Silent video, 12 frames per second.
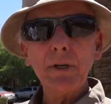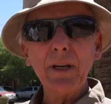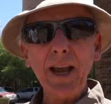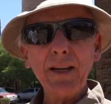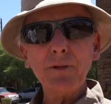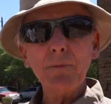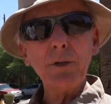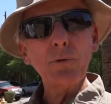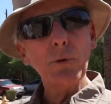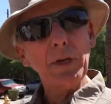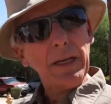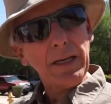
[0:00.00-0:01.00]
connection
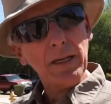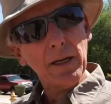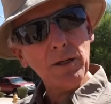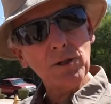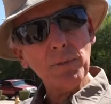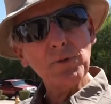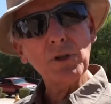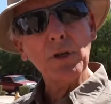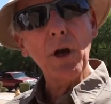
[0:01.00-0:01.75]
between Egyptian